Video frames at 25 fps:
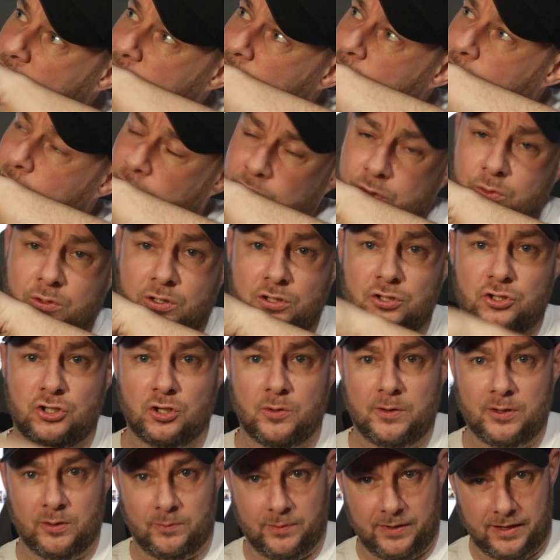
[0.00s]
I've got Luke and
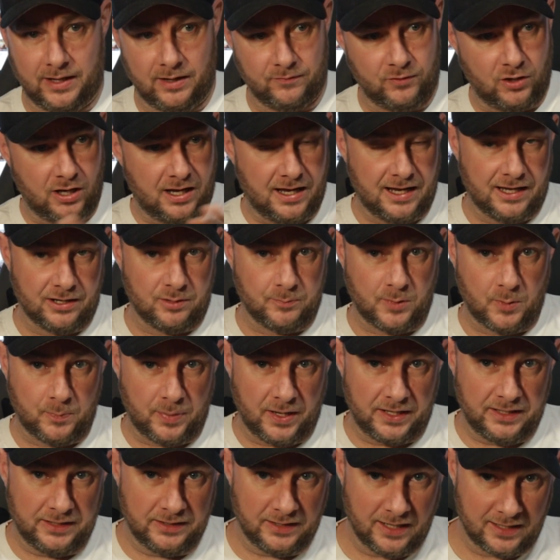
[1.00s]
Chewie up there. I've got Han on my
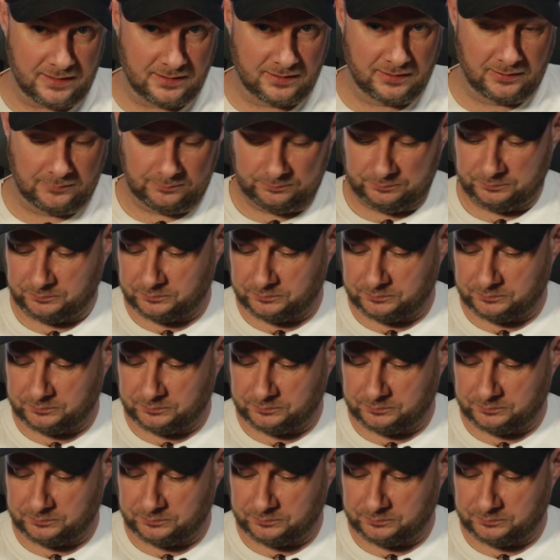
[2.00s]
painting desk